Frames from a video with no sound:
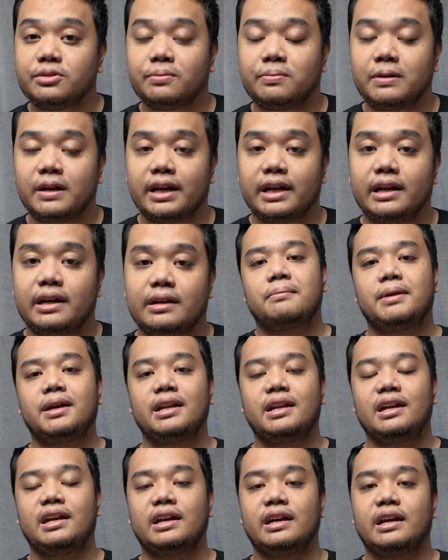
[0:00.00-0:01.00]
supply,
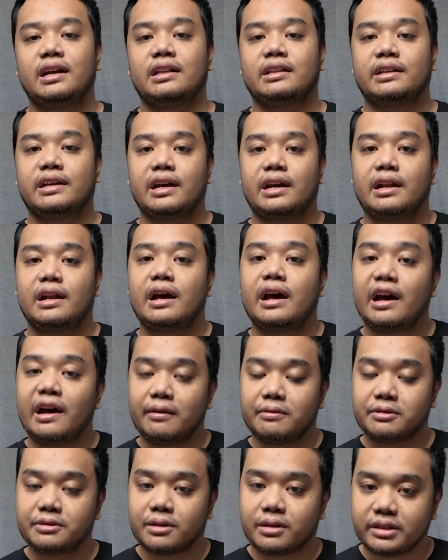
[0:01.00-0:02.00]
meaning it can
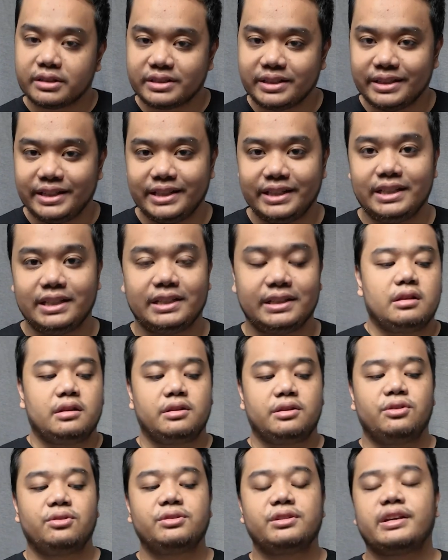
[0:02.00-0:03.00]
have scarcity.
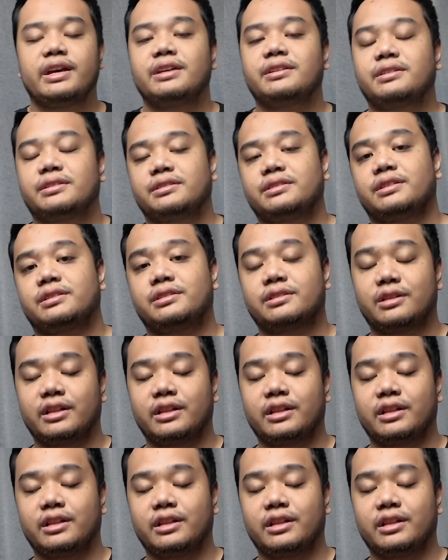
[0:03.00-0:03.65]
The use cases is